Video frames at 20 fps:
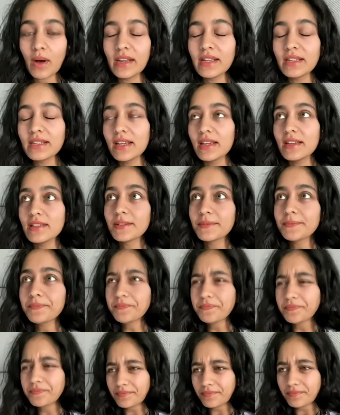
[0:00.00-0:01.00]
qualities.
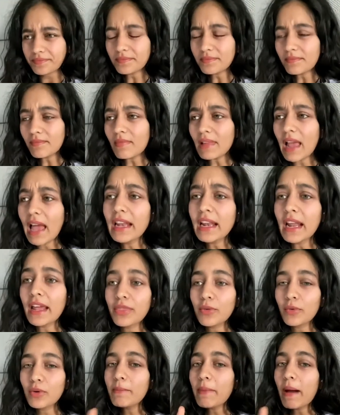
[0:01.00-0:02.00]
And I
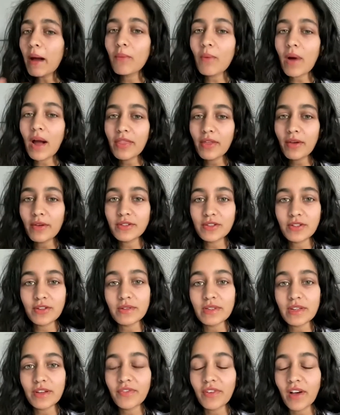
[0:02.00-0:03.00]
thought about why those
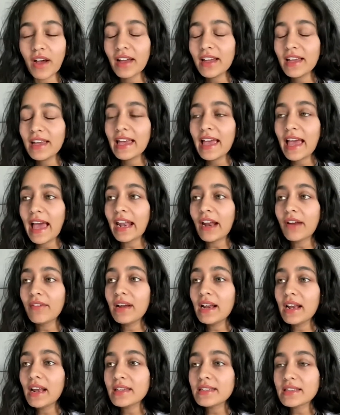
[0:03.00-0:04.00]
two differ. And I
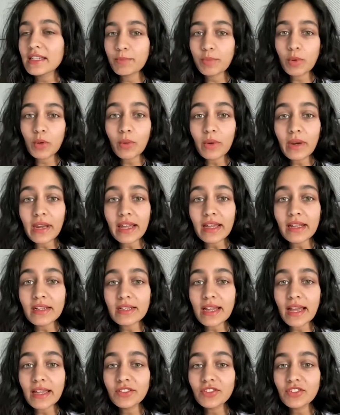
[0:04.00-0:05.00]
realized it's purely
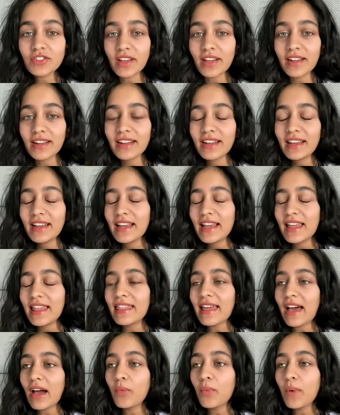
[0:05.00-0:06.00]
intention.
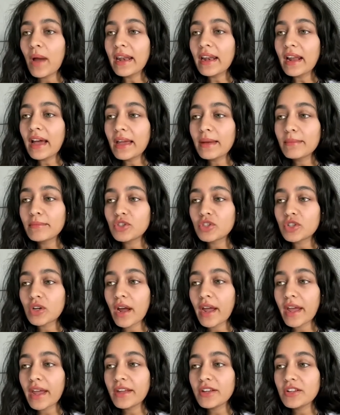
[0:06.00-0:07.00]
That when I am
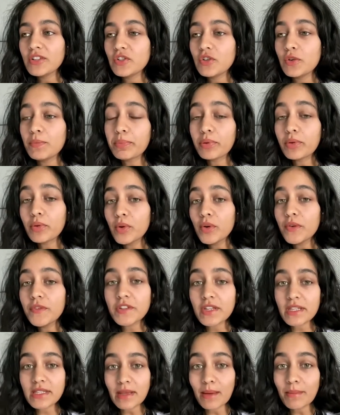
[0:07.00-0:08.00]
trying to prove
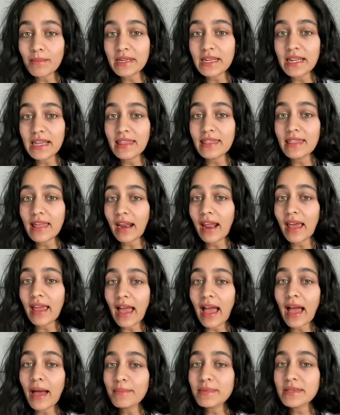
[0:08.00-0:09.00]
to somebody that I
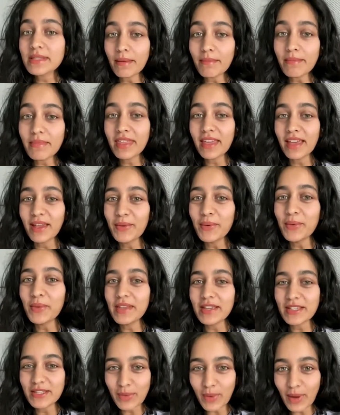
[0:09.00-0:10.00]
am something or
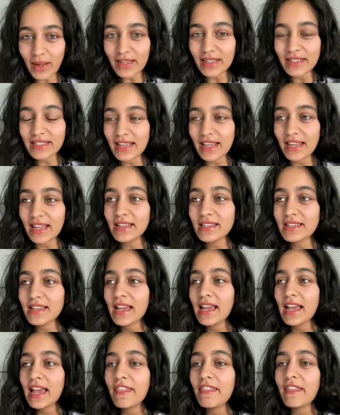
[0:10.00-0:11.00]
these qualities,
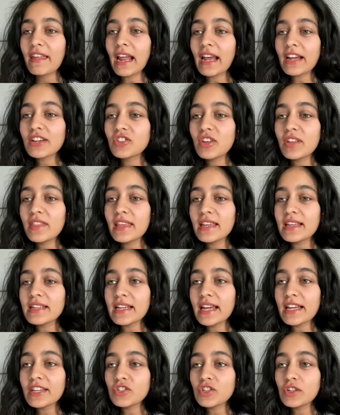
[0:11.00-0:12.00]
then actually the
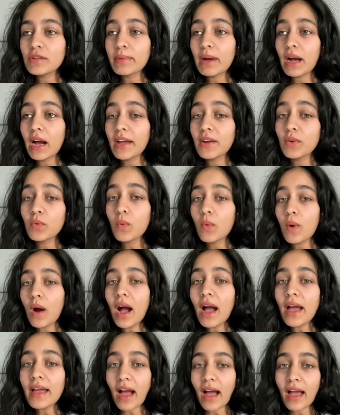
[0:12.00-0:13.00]
intention behind
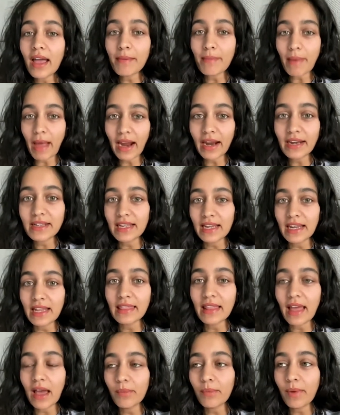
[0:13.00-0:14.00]
why I am acting
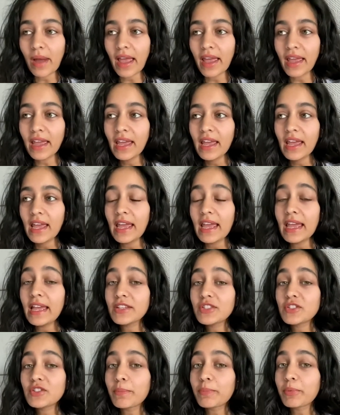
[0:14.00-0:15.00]
in that way
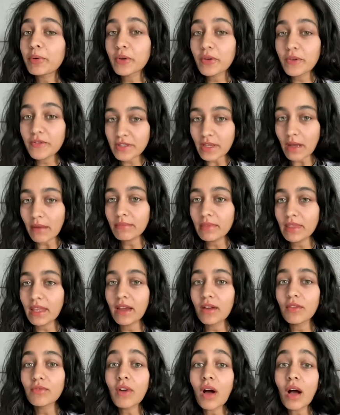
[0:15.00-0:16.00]
is to prove
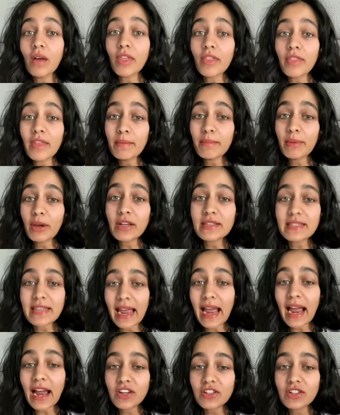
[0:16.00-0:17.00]
something rather than because
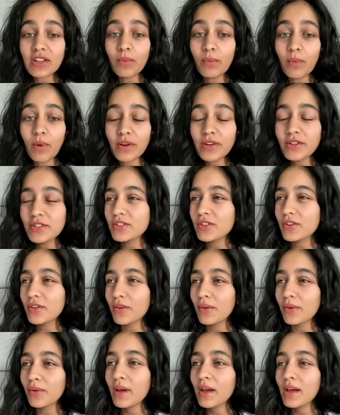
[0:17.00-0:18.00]
I actually want
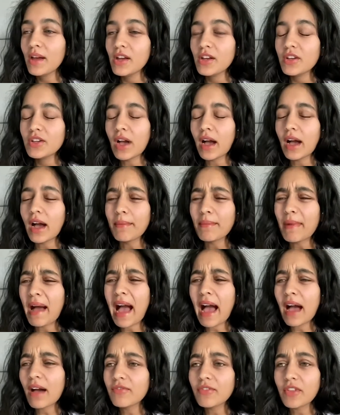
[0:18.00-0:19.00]
to
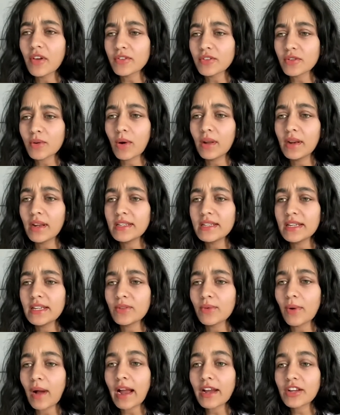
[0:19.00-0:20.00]
have those
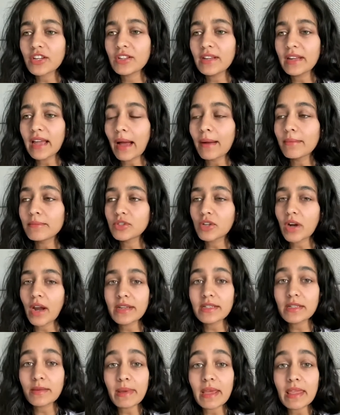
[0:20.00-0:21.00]
qualities or actually am
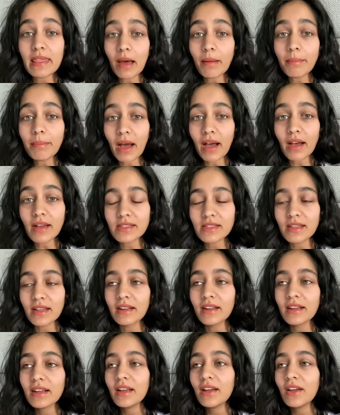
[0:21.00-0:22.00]
trying to be that
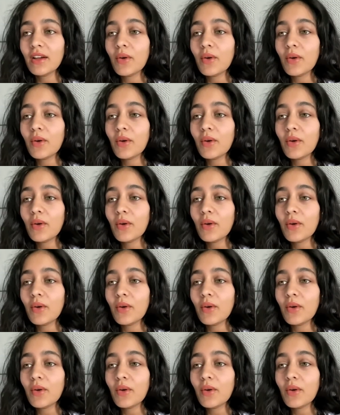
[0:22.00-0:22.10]
person.